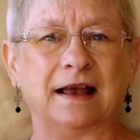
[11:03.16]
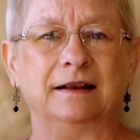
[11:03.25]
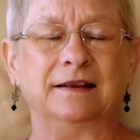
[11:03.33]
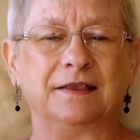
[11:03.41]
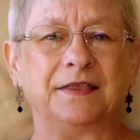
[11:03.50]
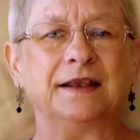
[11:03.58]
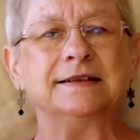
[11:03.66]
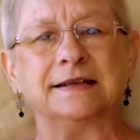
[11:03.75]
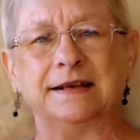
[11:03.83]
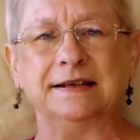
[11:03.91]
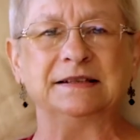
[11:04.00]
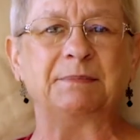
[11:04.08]
on the things
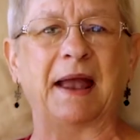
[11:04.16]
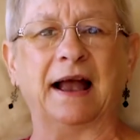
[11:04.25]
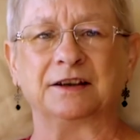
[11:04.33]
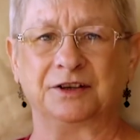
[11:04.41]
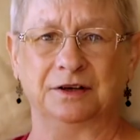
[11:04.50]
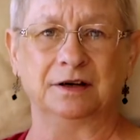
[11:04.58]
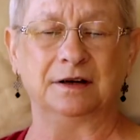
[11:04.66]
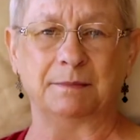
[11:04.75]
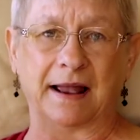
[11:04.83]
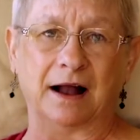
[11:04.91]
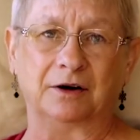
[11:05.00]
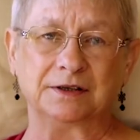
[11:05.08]
that he's passionate
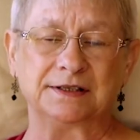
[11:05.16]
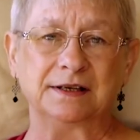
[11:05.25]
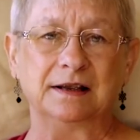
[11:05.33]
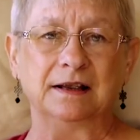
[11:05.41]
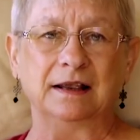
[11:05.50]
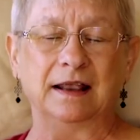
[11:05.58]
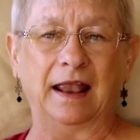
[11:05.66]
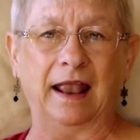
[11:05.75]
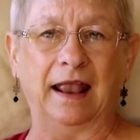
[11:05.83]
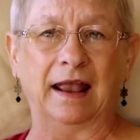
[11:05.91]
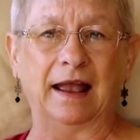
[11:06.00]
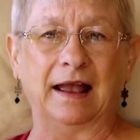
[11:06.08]
about,
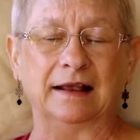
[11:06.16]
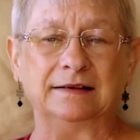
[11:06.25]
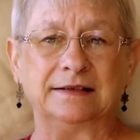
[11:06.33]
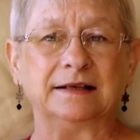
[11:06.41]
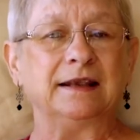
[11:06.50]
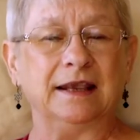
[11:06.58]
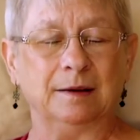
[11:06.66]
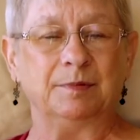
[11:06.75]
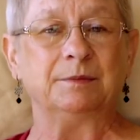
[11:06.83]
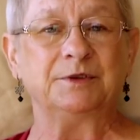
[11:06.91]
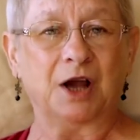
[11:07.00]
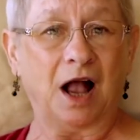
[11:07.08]
and keep
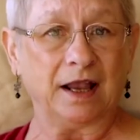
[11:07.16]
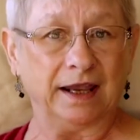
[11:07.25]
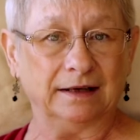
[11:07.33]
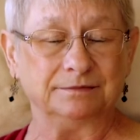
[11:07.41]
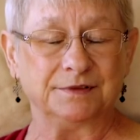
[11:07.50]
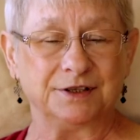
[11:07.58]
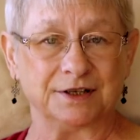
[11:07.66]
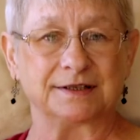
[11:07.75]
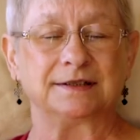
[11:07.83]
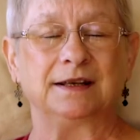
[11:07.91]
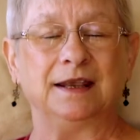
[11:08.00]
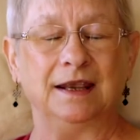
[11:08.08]
him talking,
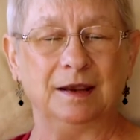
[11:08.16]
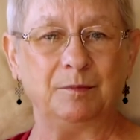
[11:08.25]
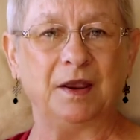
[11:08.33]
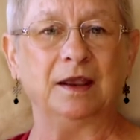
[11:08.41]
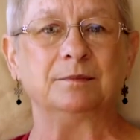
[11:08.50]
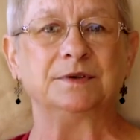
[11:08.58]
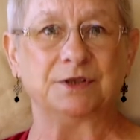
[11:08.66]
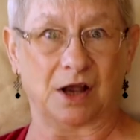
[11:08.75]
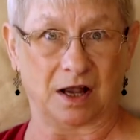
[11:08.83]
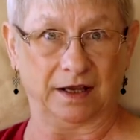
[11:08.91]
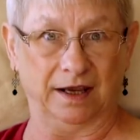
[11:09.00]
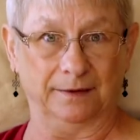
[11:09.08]
just keep him
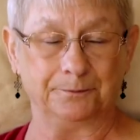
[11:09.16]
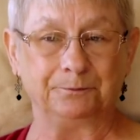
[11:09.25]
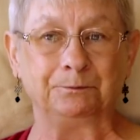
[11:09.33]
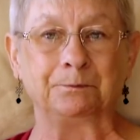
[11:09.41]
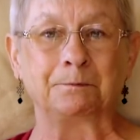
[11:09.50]
talking.